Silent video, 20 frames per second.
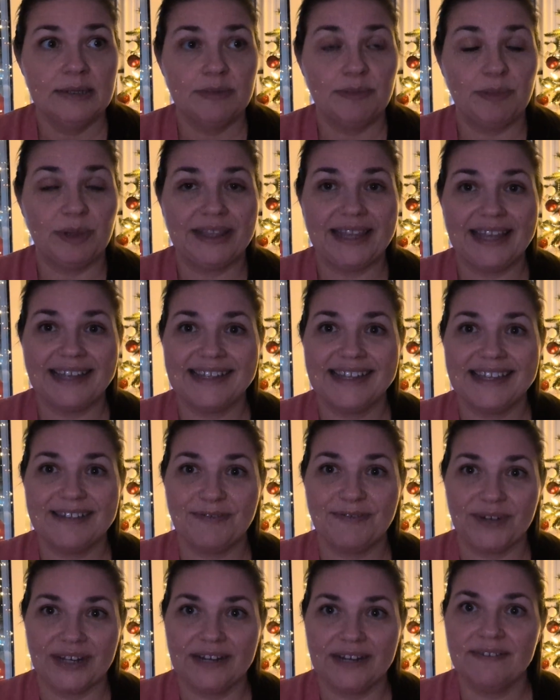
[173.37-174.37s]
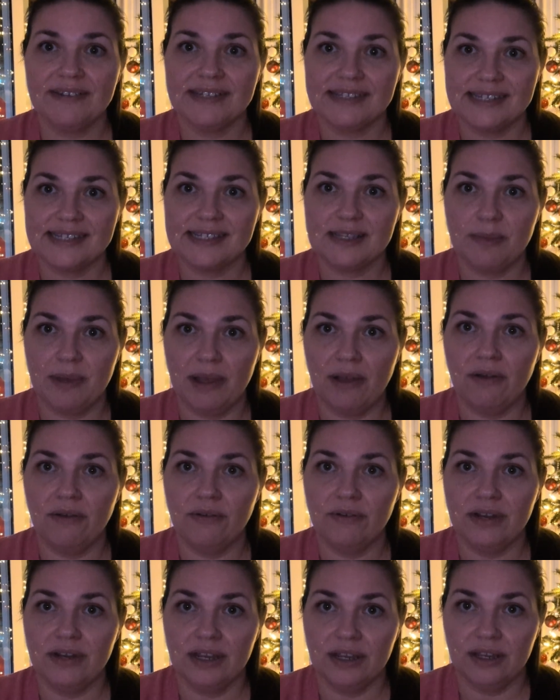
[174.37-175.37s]
But that forgiveness is
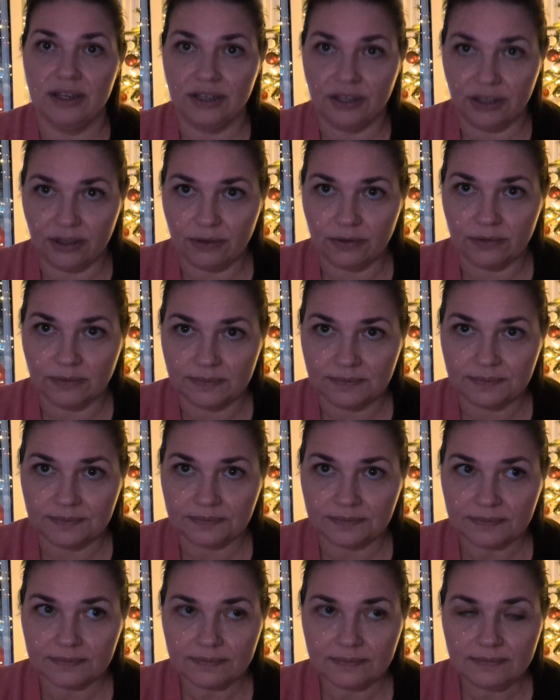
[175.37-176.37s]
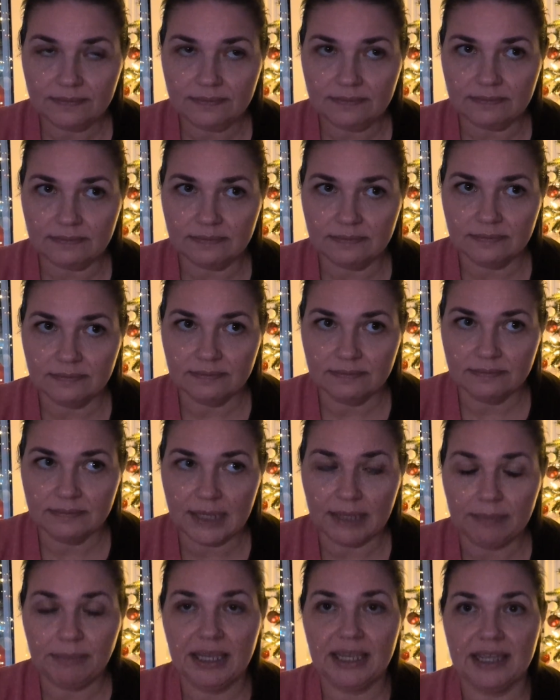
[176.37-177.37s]
about you,
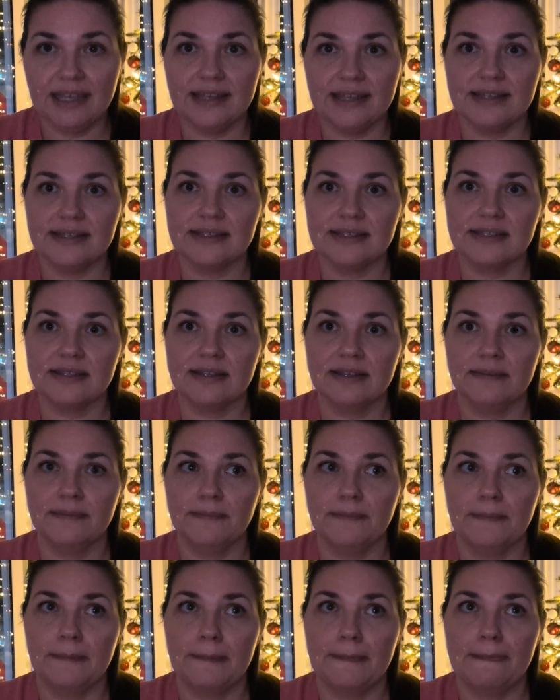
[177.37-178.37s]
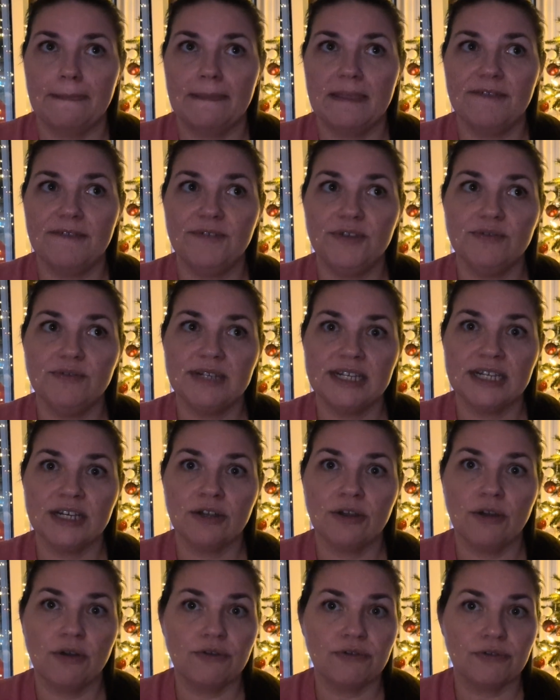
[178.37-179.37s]
because if you didn't
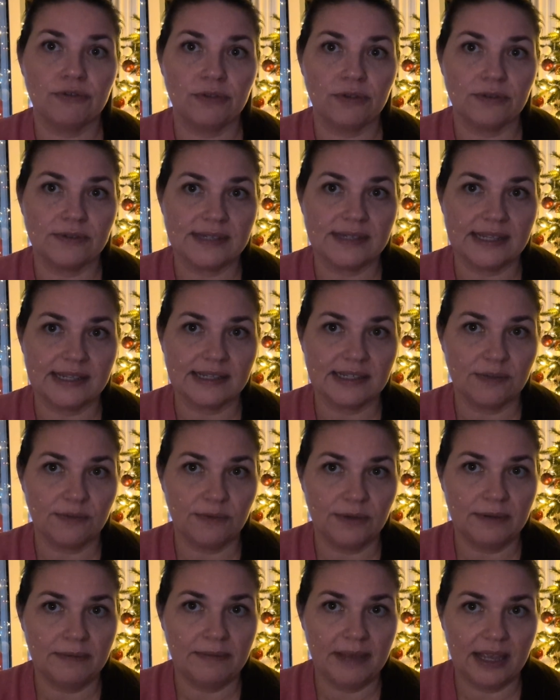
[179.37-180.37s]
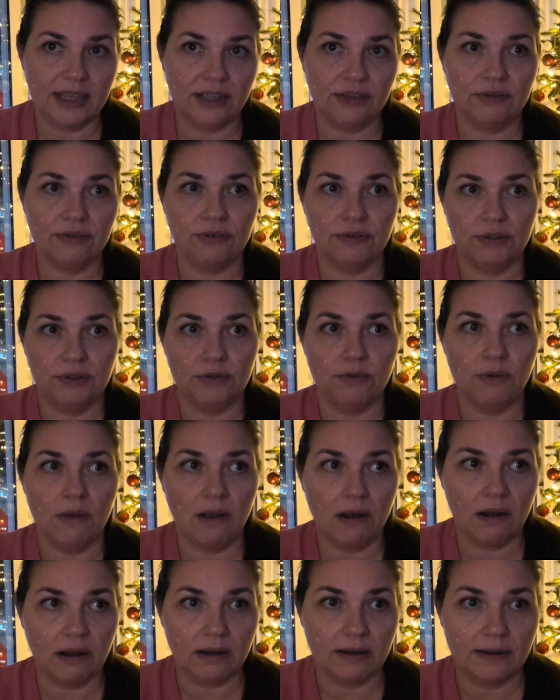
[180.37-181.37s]
go through those things, it wouldn't make you who you
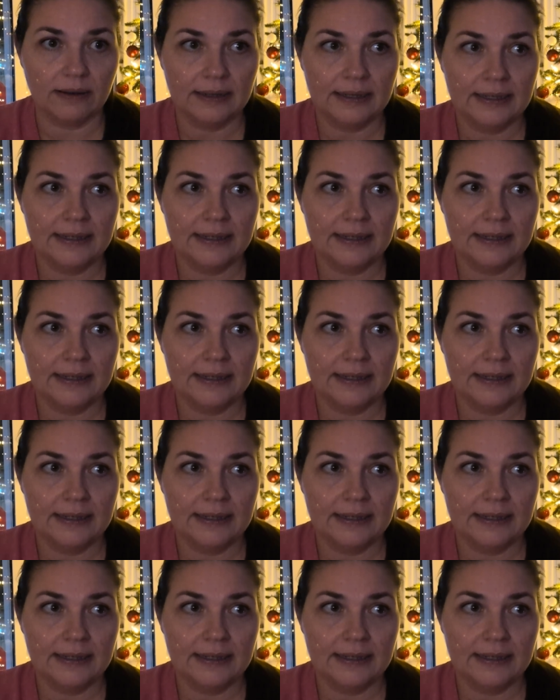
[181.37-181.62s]
are.